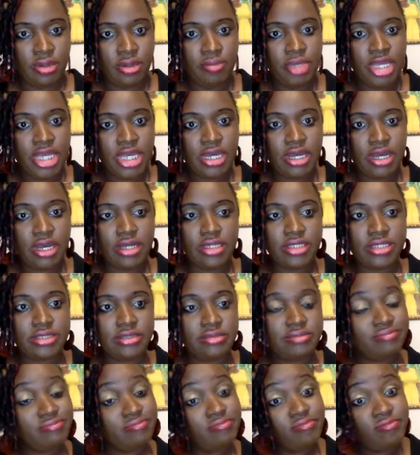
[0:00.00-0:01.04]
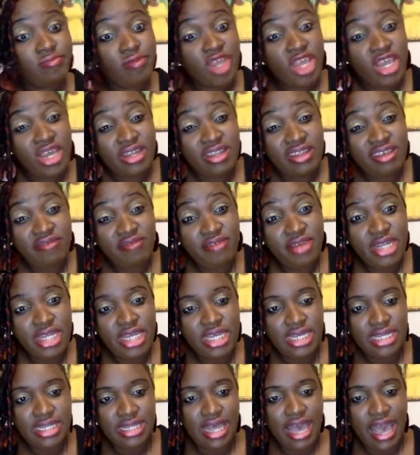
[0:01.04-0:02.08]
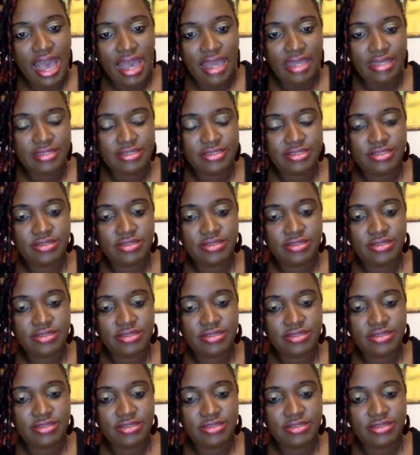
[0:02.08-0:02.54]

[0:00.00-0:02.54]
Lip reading: because they are living in lies.